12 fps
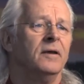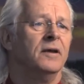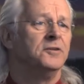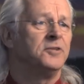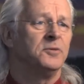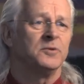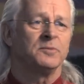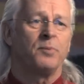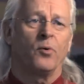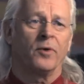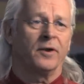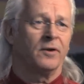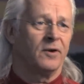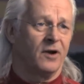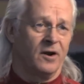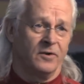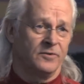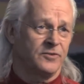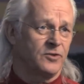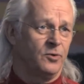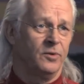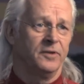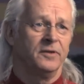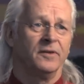and she was pouring her heart and
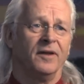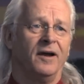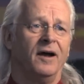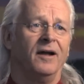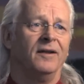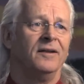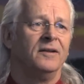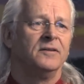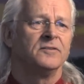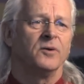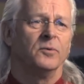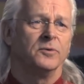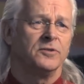soul into that. So it